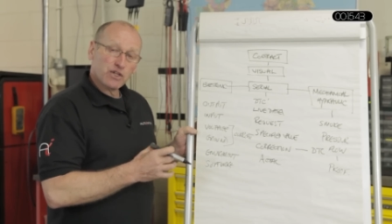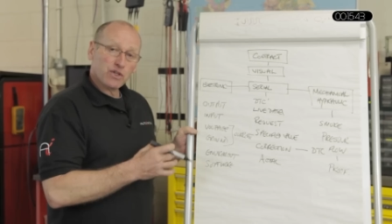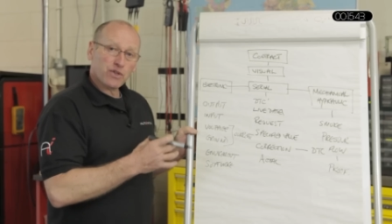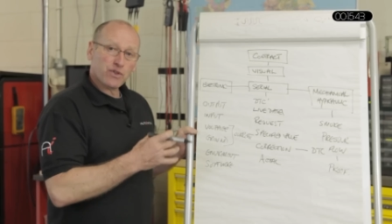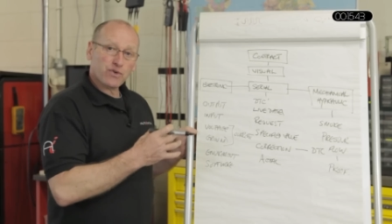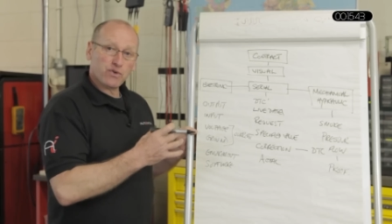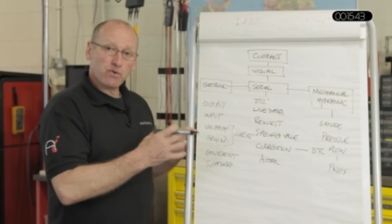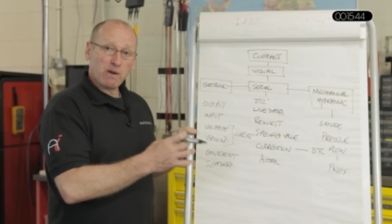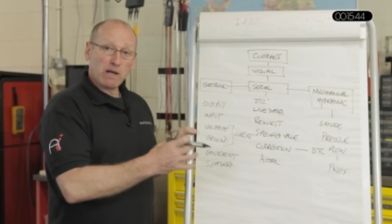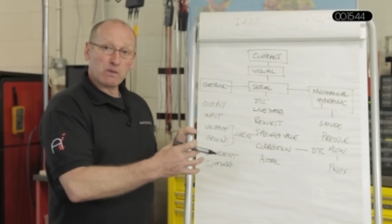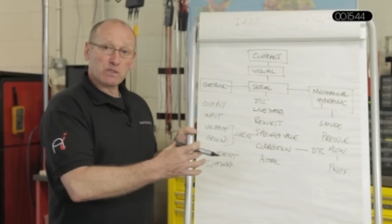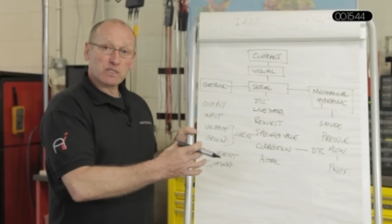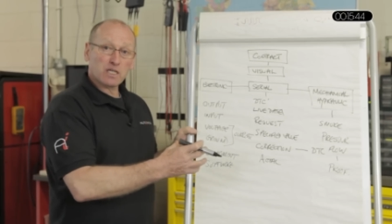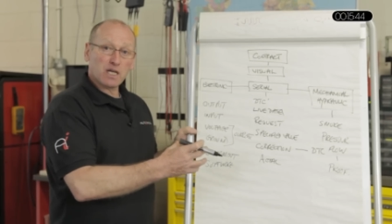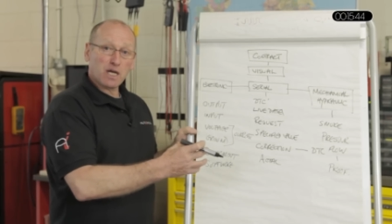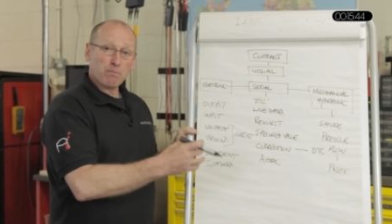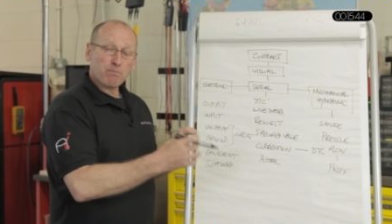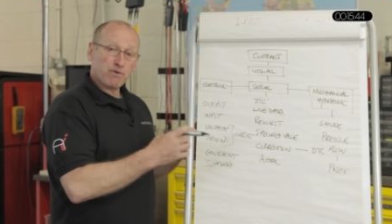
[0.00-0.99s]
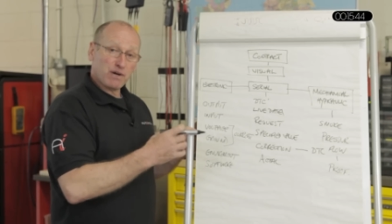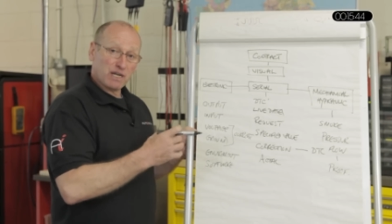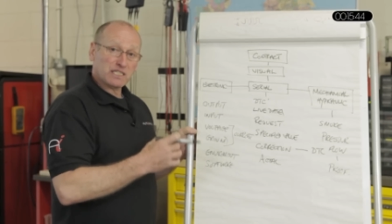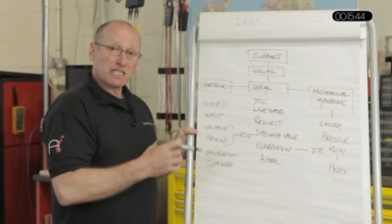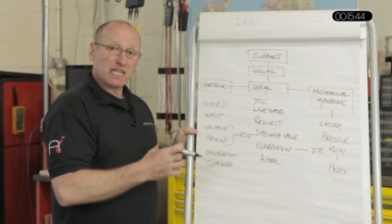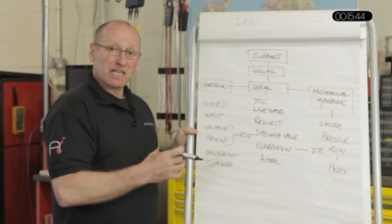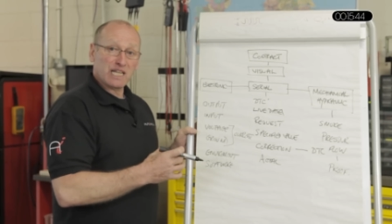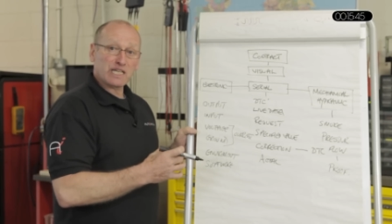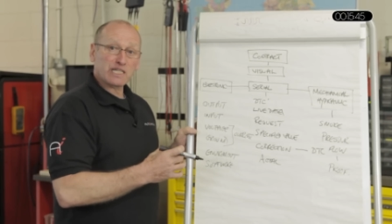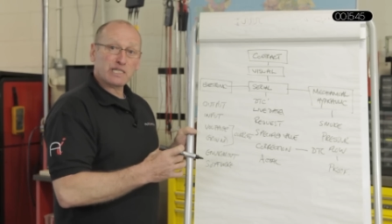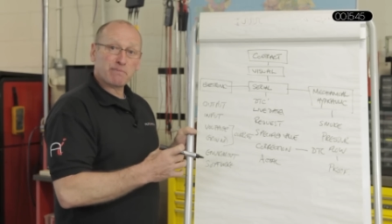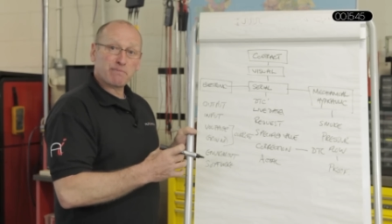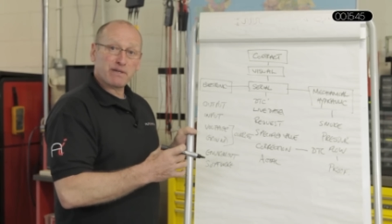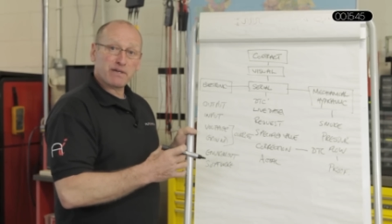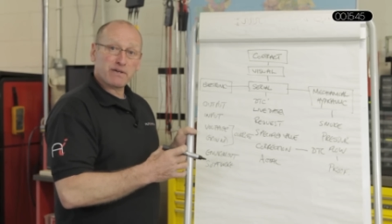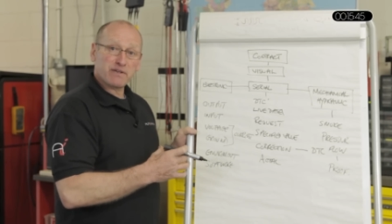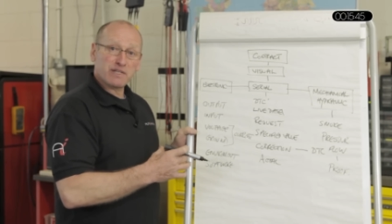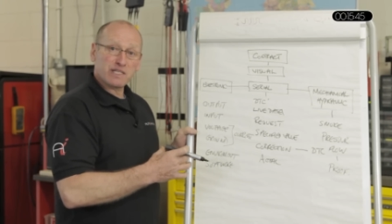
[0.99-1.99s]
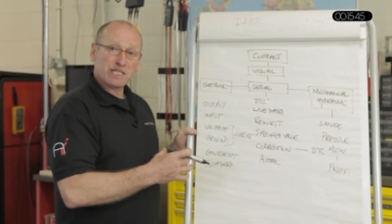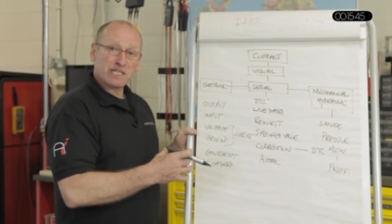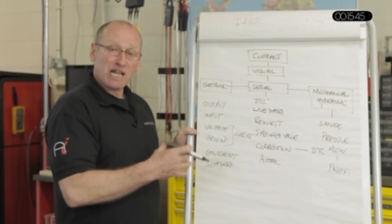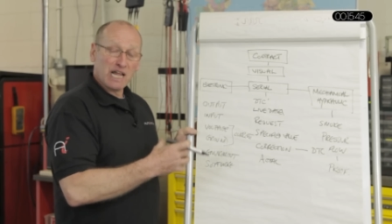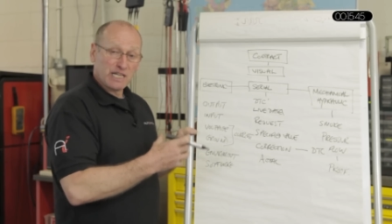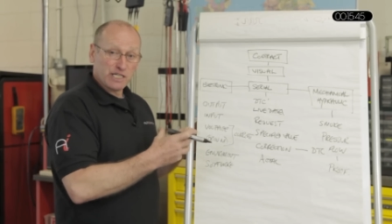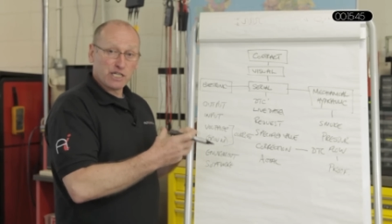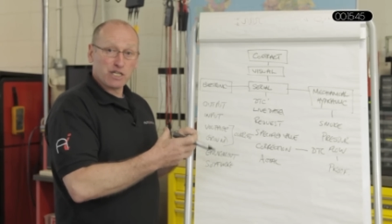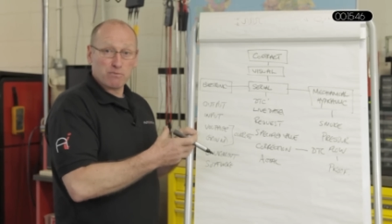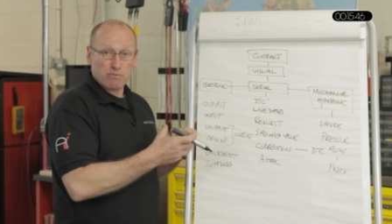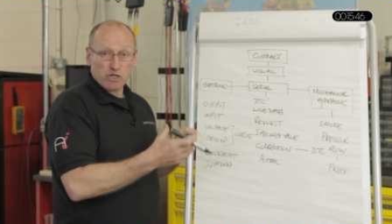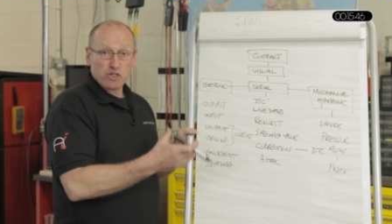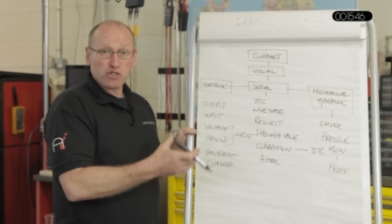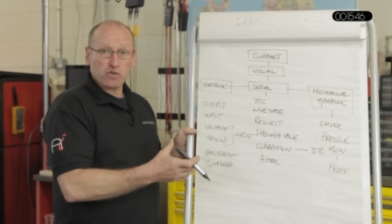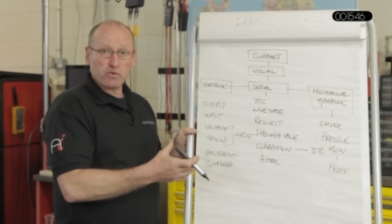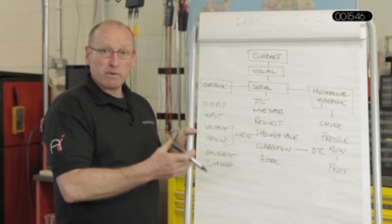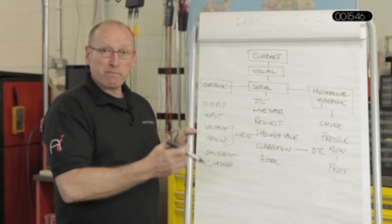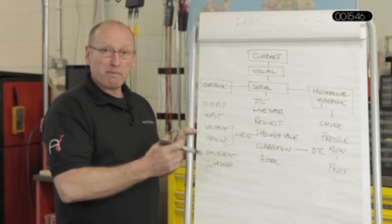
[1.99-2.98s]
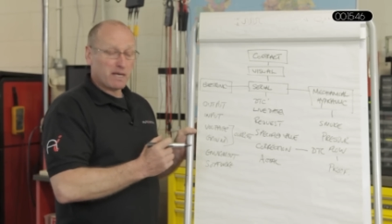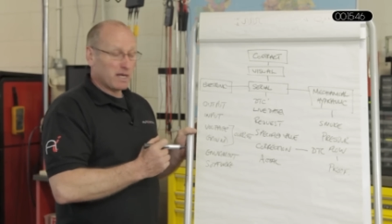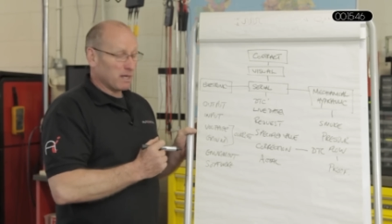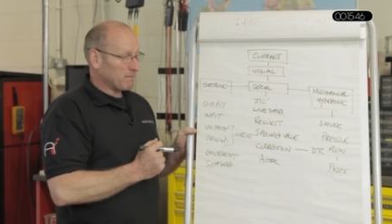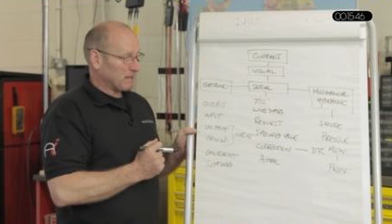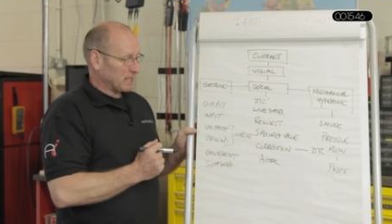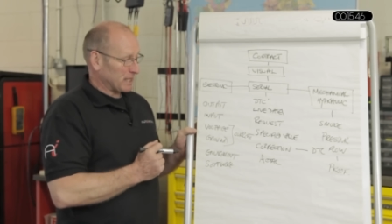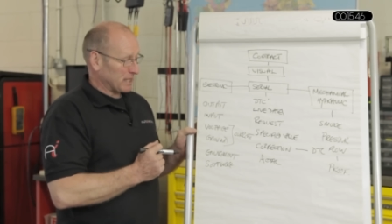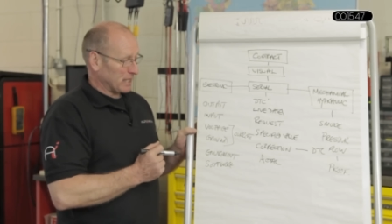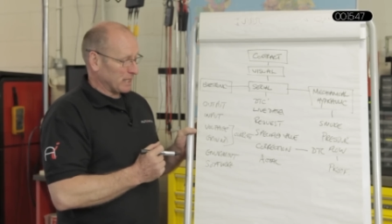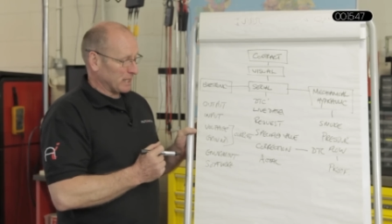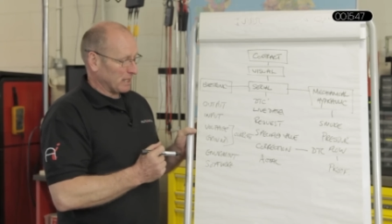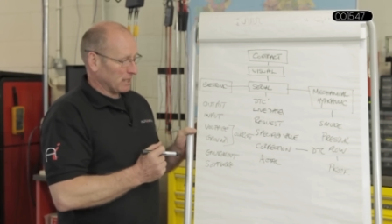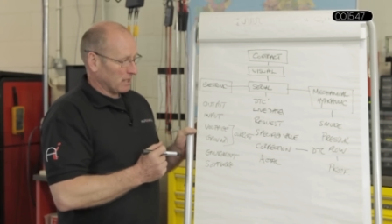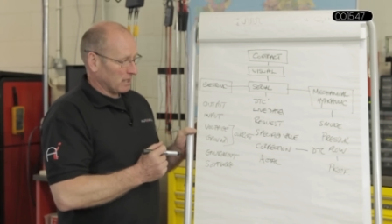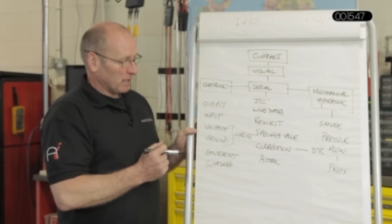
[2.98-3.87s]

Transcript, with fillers: throughout our practical experience as a commercial repair business,